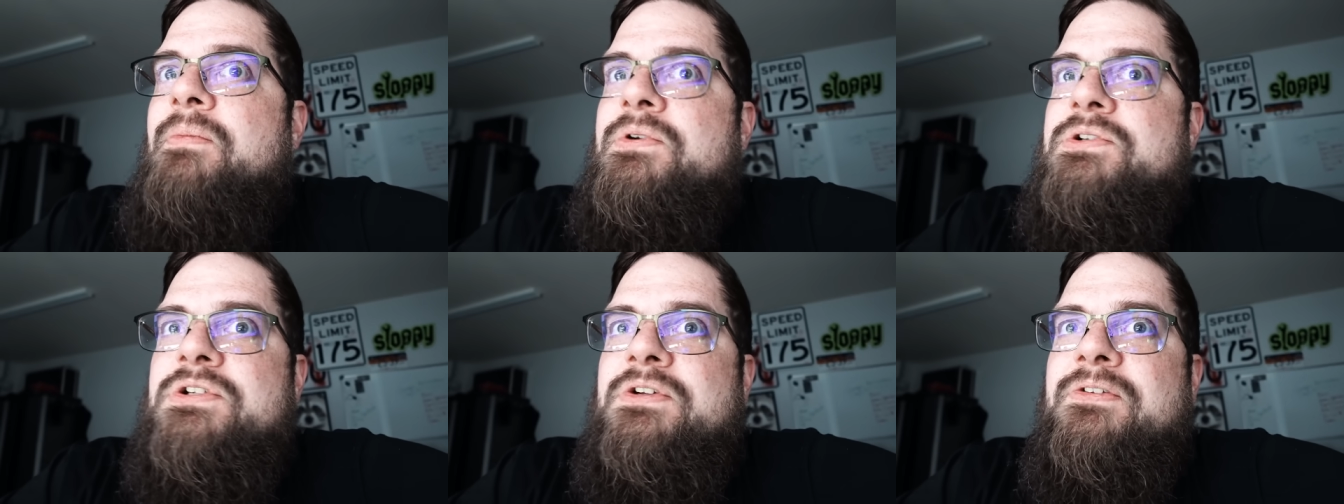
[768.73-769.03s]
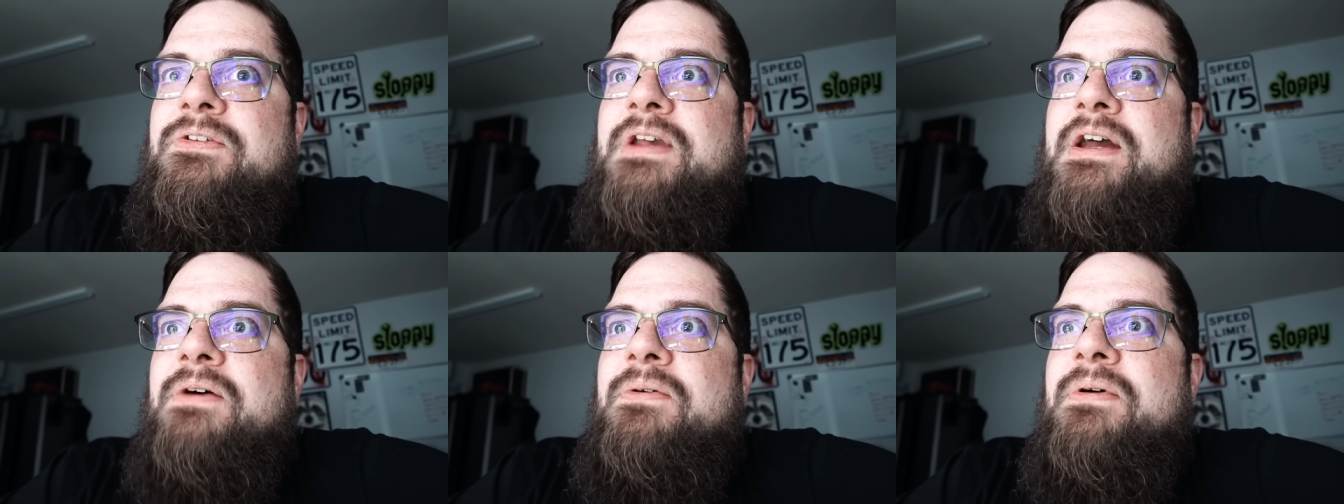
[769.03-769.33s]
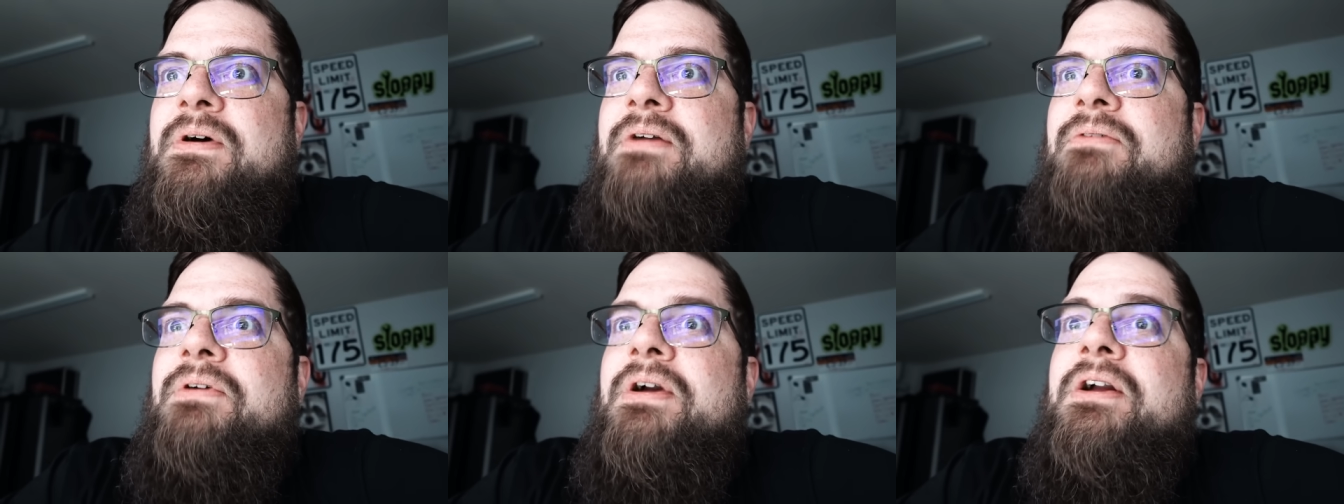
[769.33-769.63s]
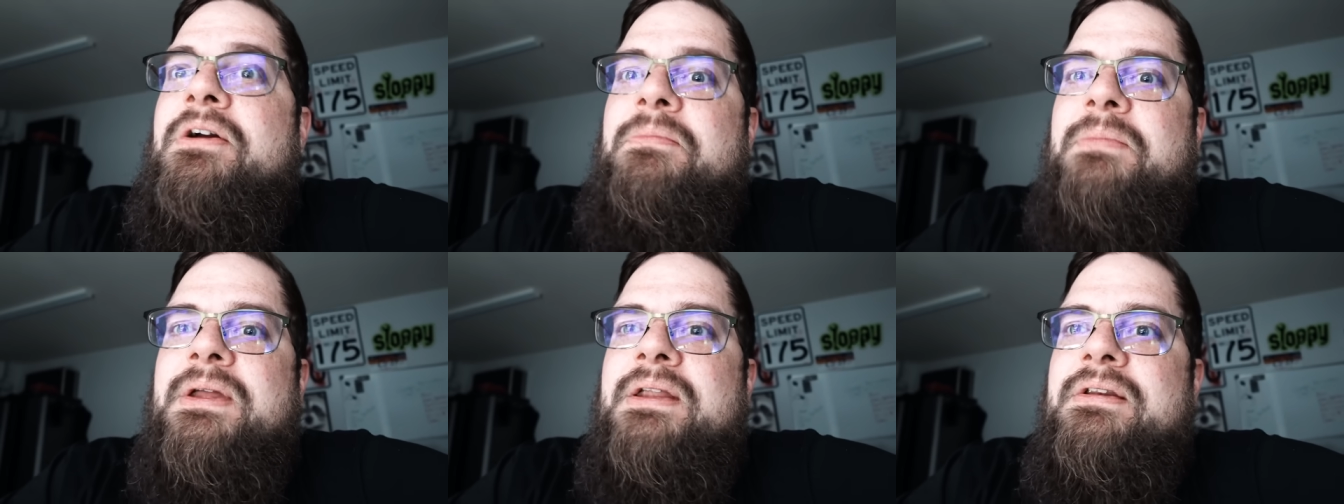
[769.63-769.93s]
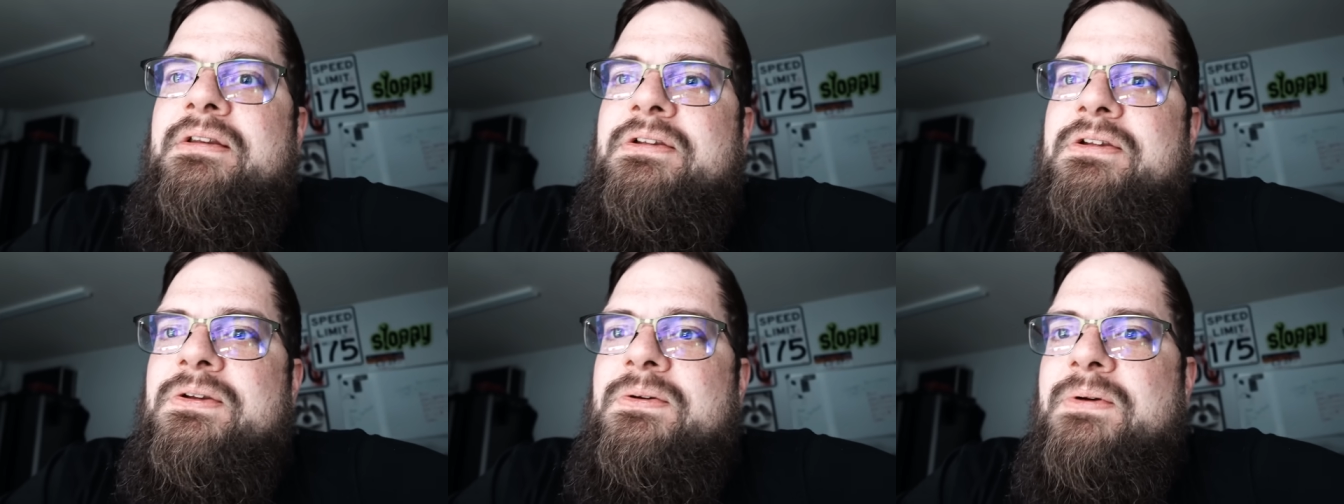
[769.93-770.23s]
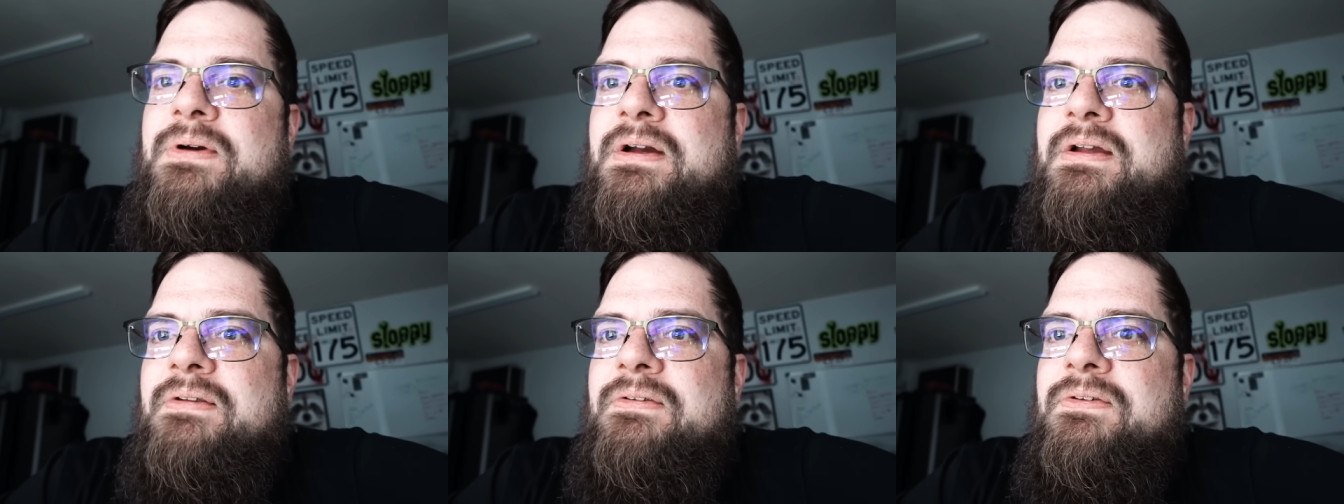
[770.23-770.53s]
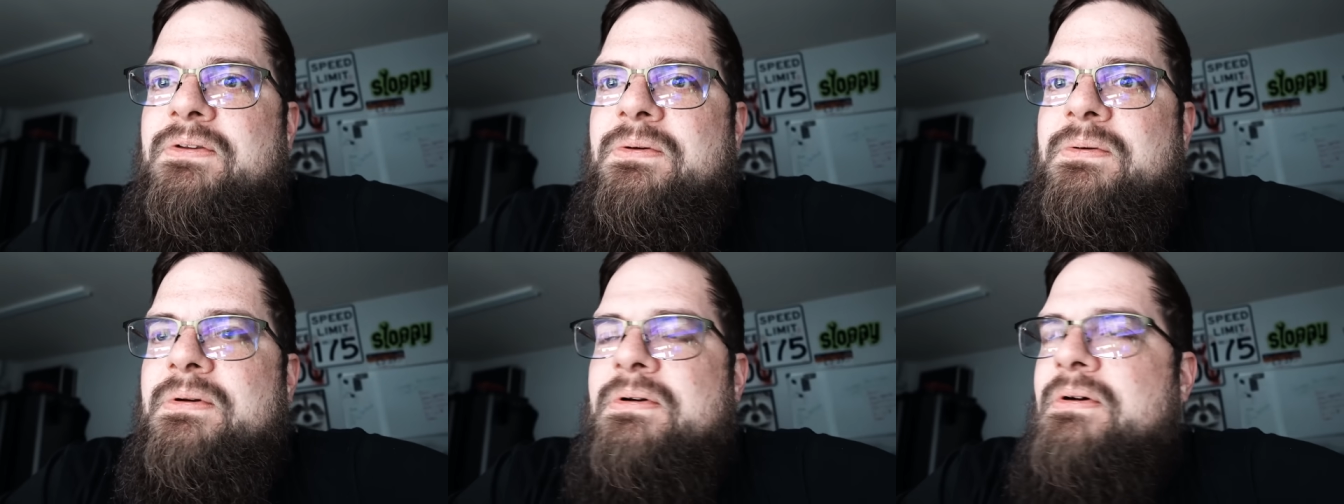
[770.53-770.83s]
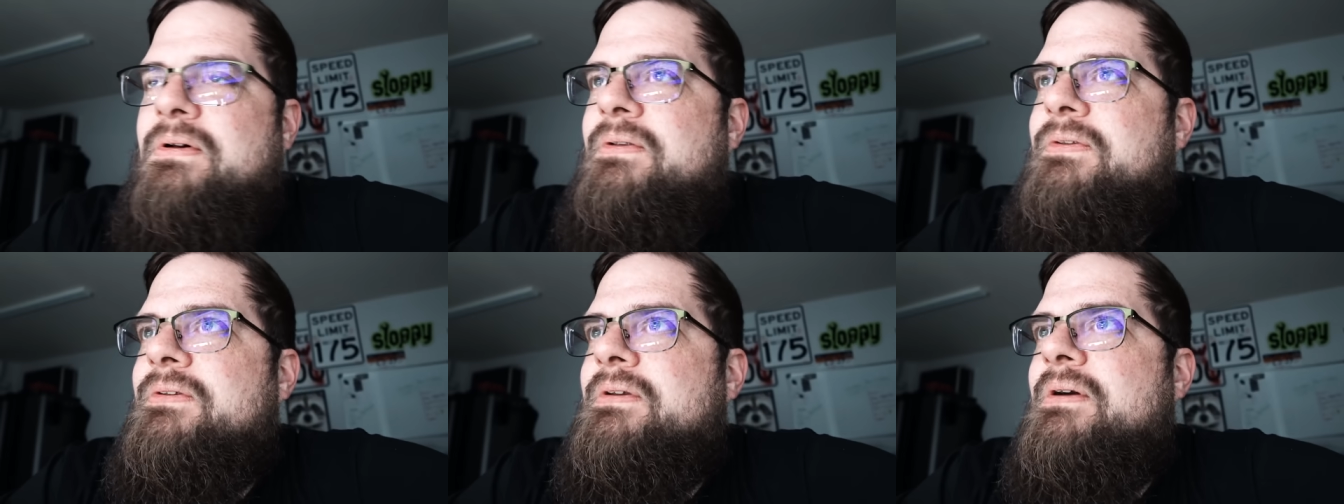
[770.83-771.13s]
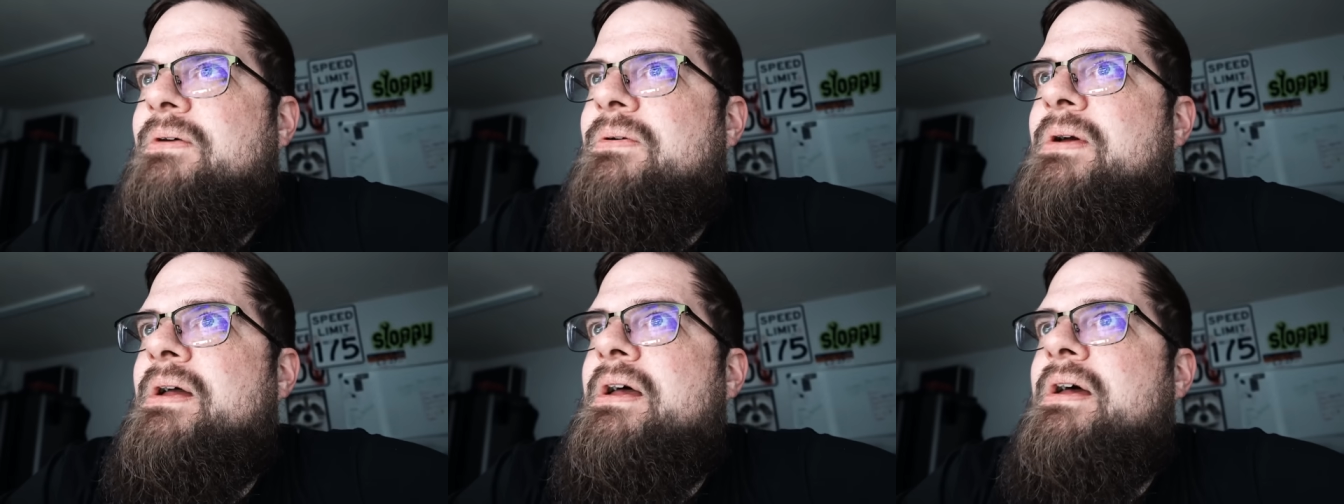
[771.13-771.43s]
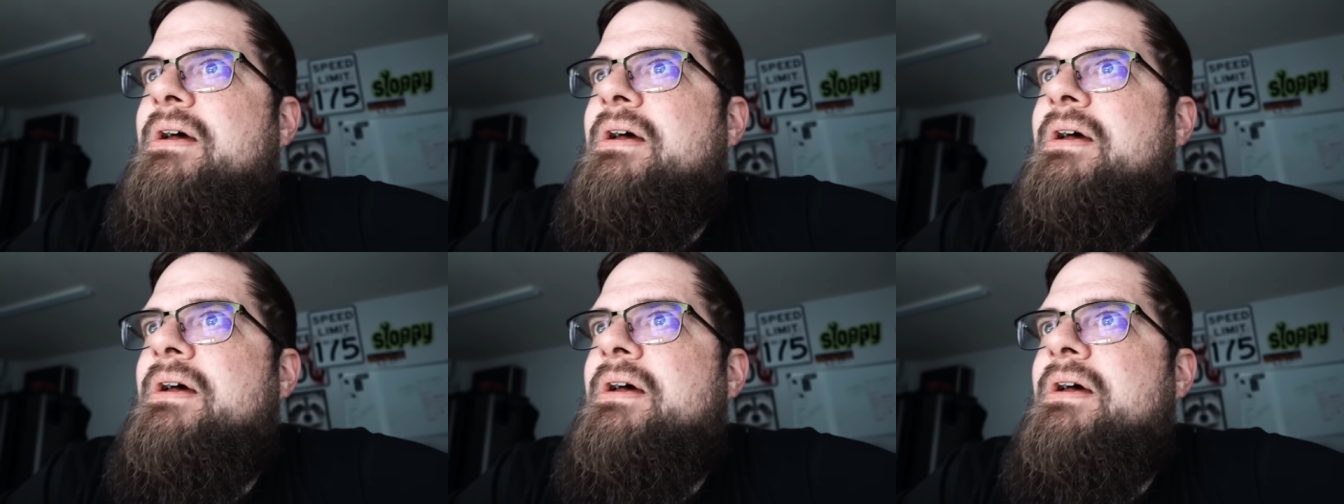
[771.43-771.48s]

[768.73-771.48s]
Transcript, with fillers: which is how I recommend you guys do it also.